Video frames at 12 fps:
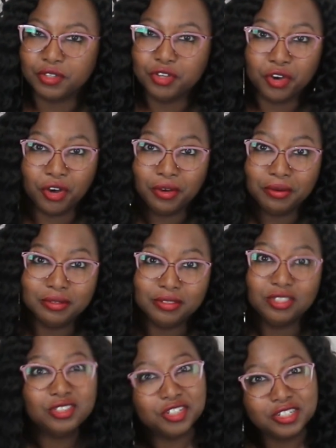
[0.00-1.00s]
Y'all,
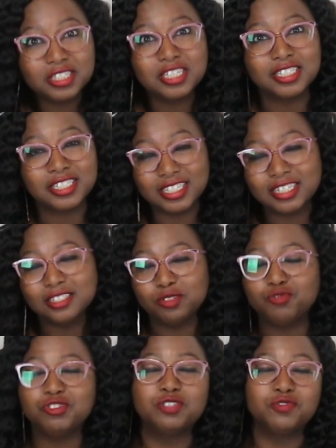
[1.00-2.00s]
desserts can sit in
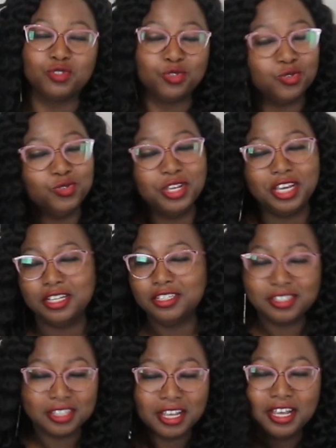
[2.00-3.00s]
the fridge for 2
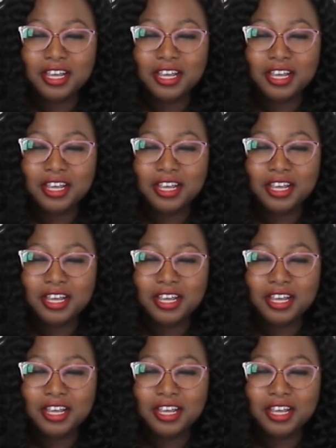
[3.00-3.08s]
days.